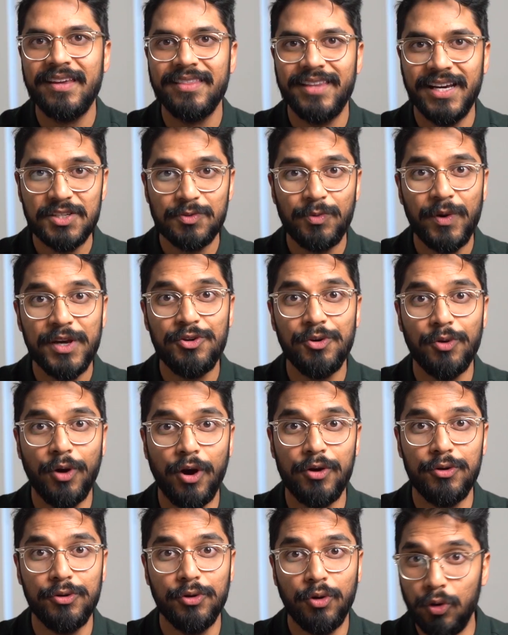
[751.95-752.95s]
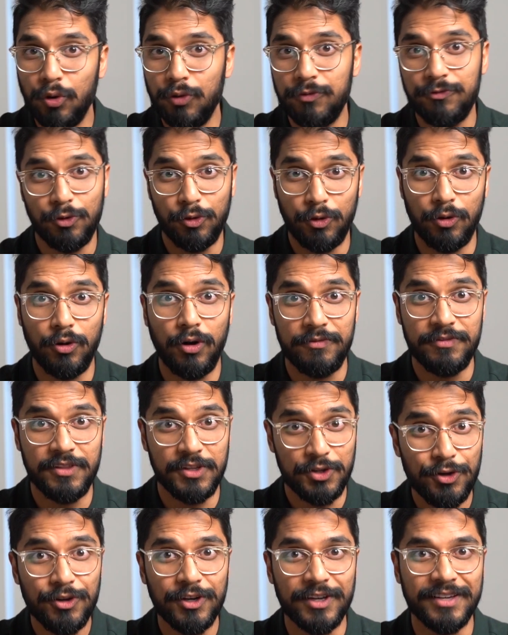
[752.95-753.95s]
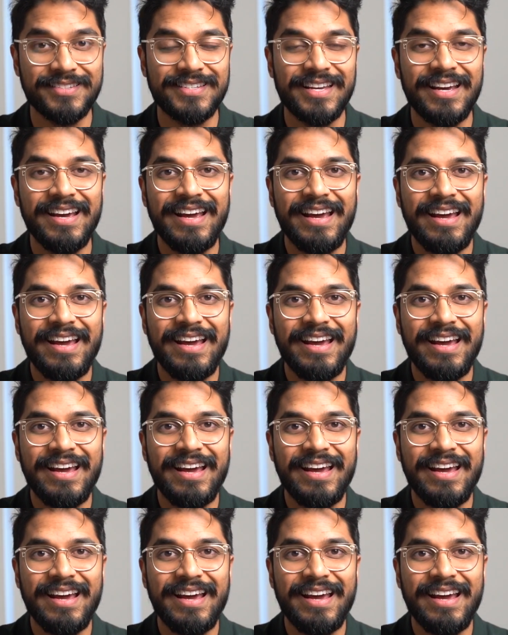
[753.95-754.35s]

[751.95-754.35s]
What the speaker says: That's where you own all 4 of the units.